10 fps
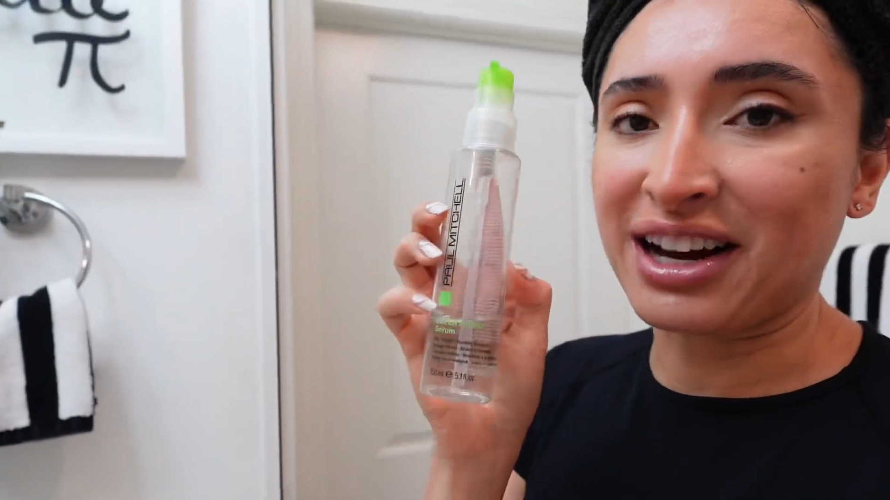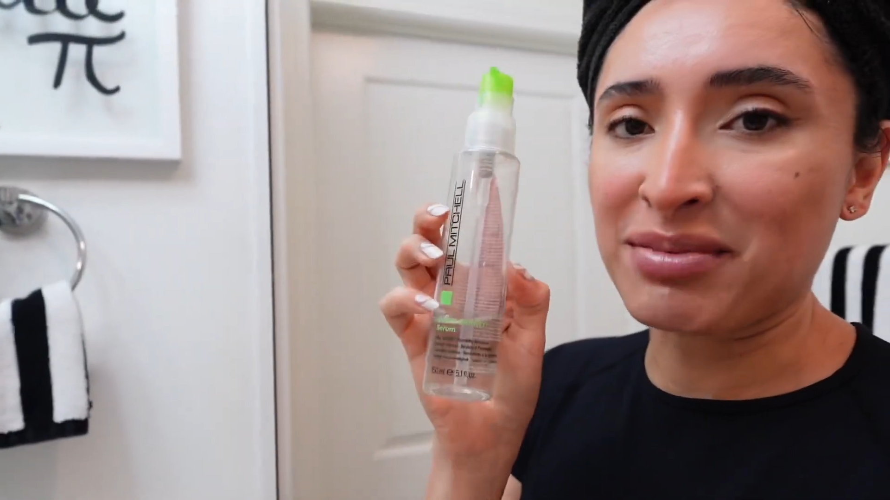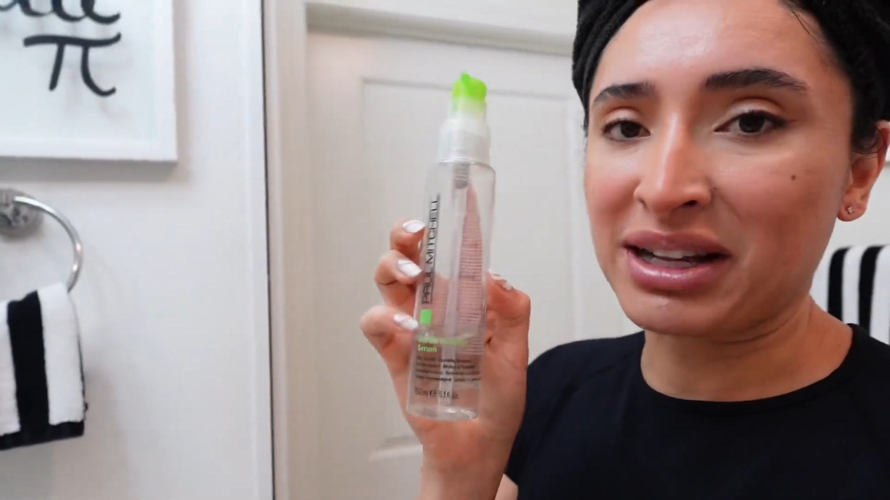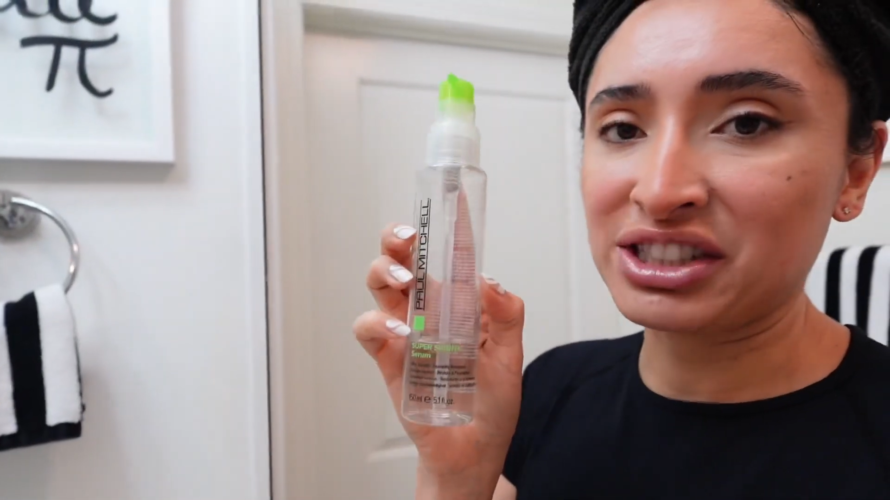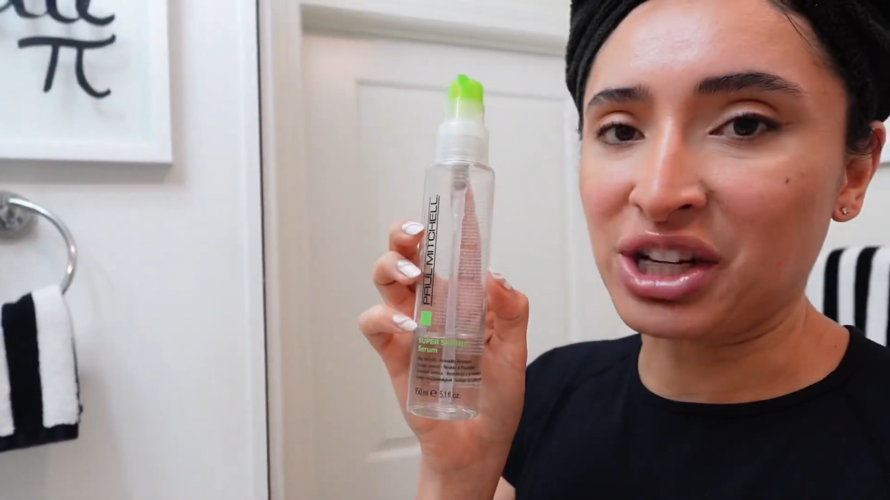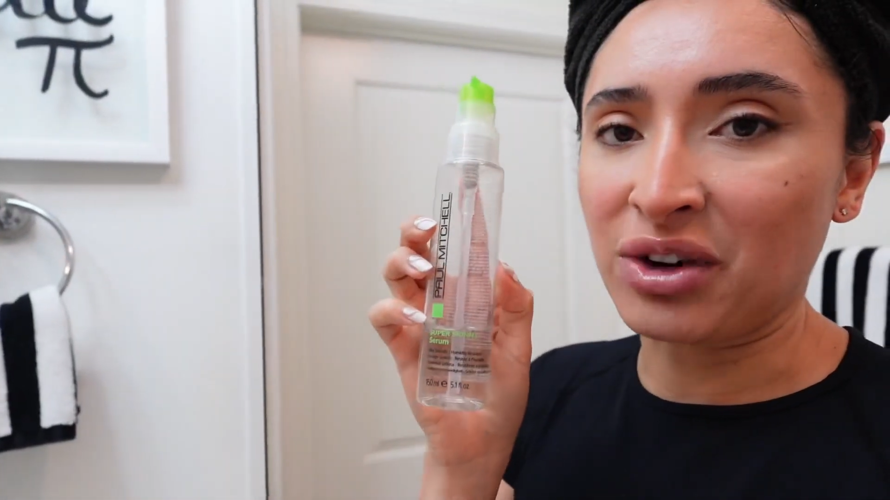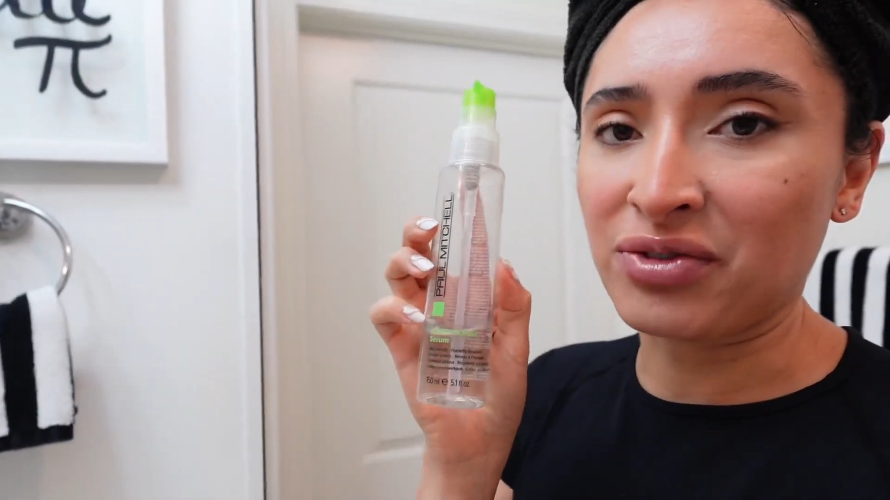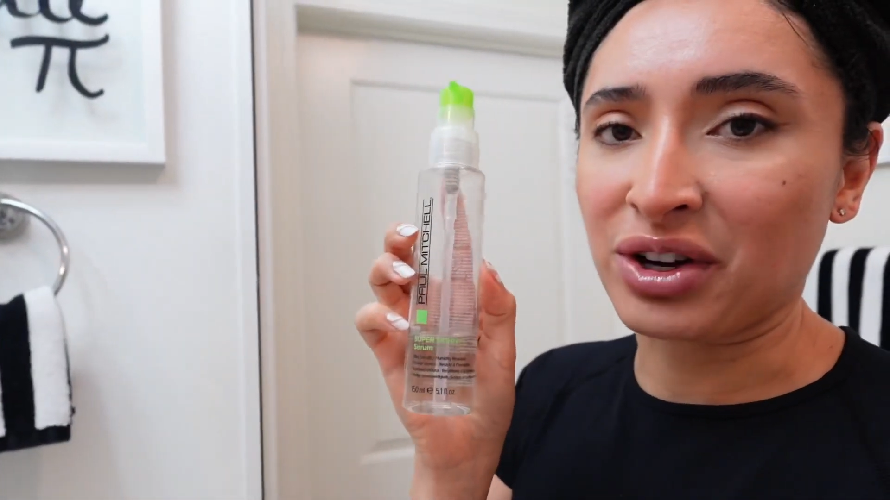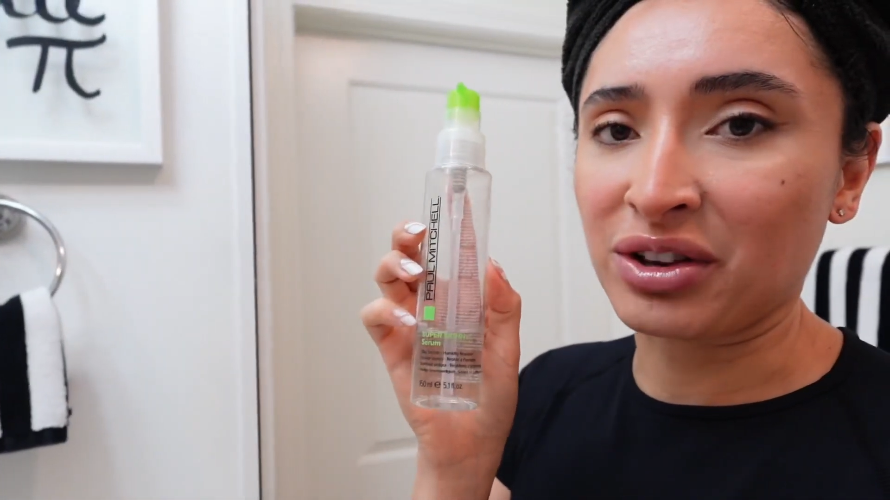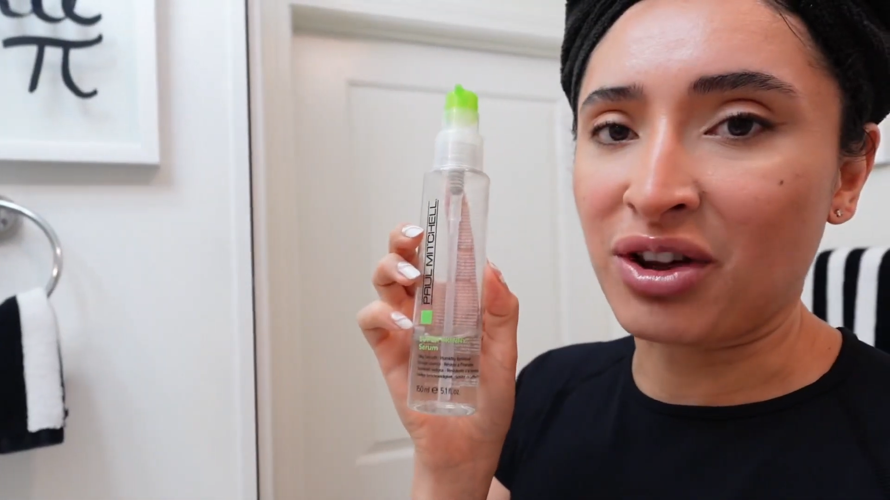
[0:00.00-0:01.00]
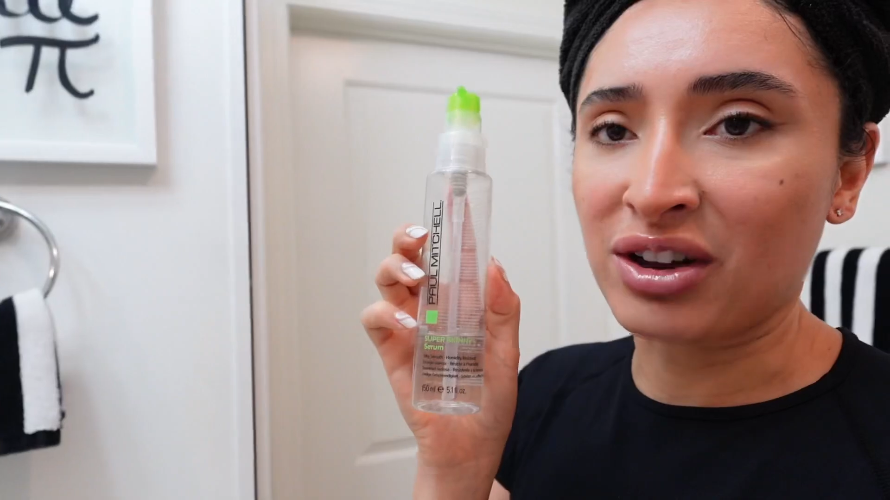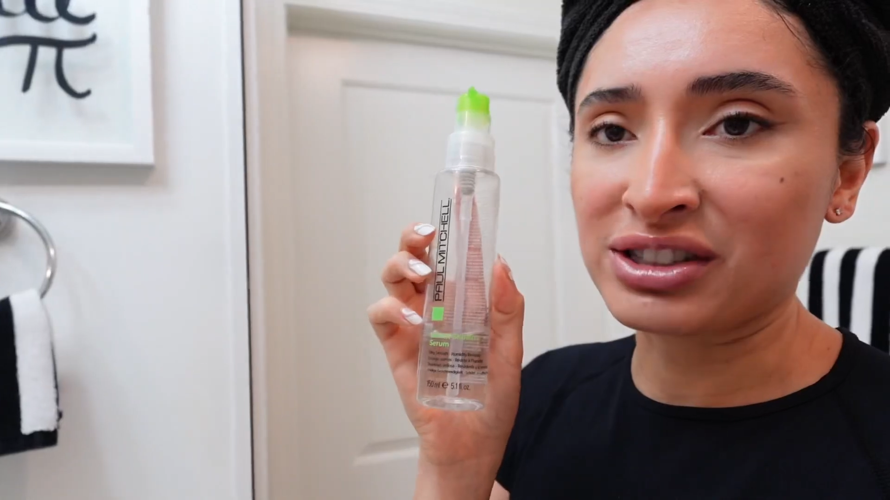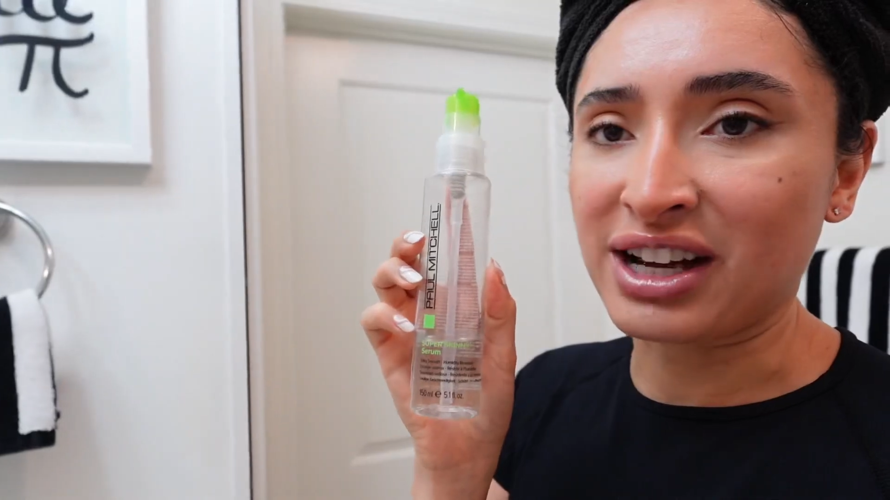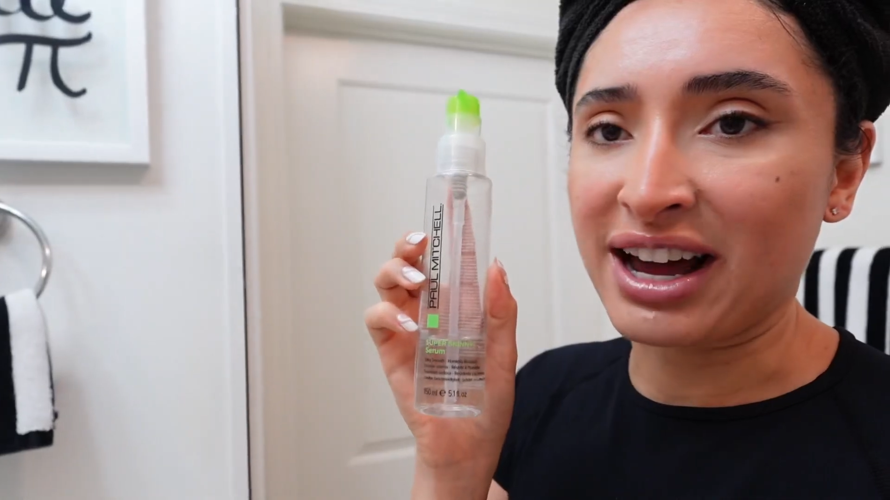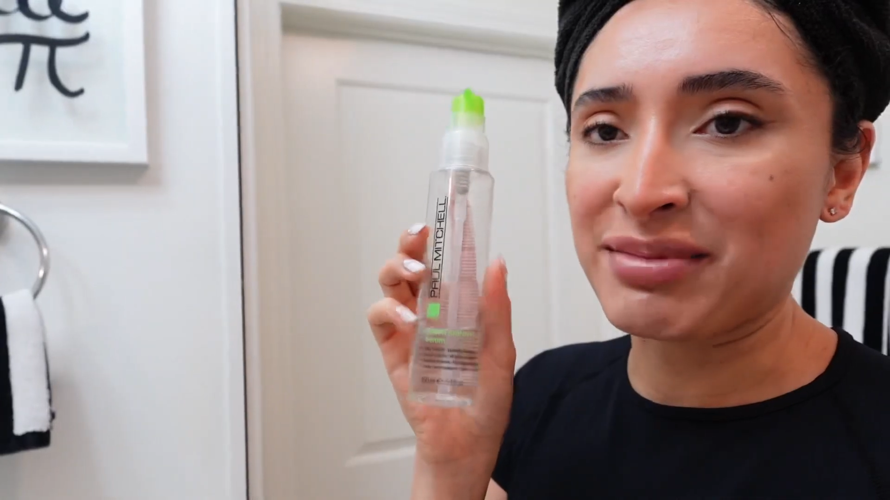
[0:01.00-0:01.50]
on my shelf for a long
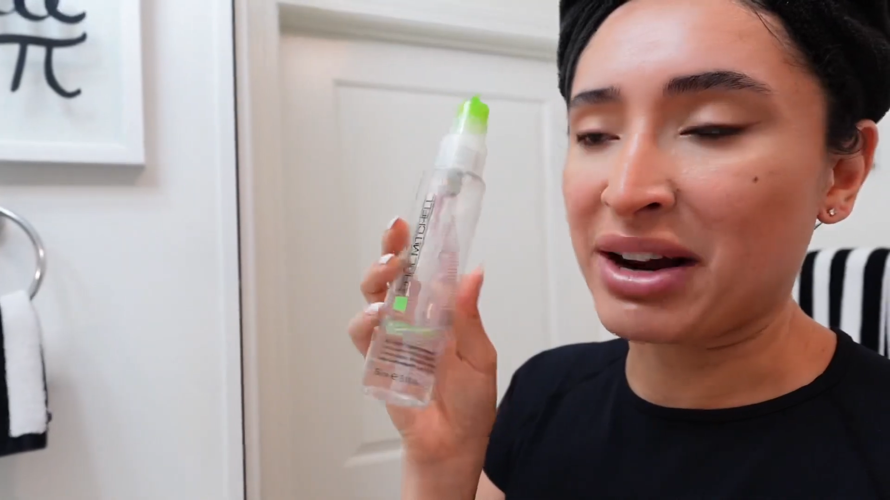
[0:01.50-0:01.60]
time.